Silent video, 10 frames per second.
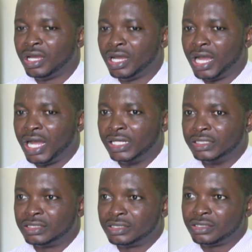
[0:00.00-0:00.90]

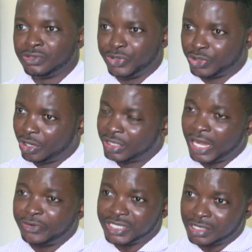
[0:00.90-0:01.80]
And recall
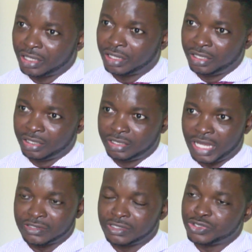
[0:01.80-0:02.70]
that recently
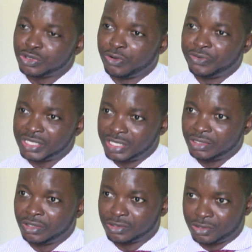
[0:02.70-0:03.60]
the Association of
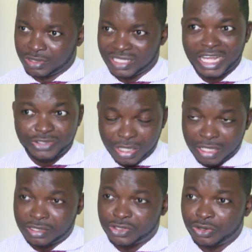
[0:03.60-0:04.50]
Resident Doctors, National
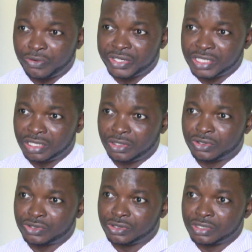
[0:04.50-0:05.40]
Association of Resident
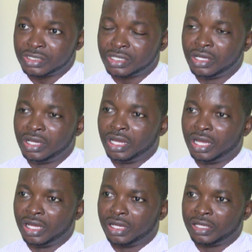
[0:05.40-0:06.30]
Doctors,
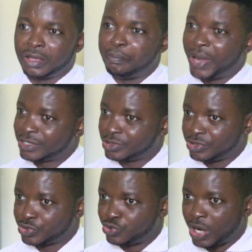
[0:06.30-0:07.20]
embarked
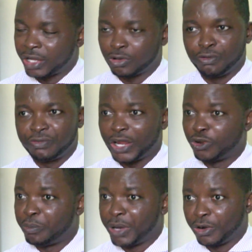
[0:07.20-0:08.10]
on strike over a
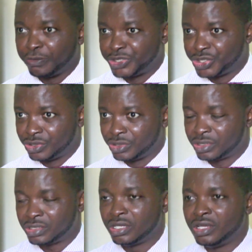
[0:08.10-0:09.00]
number of
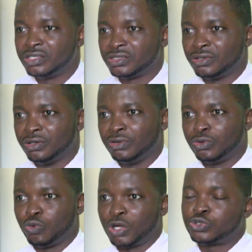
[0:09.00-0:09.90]
issues. So
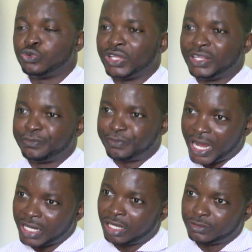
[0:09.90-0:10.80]
we want to really
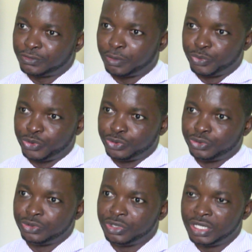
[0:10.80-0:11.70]
find out from you,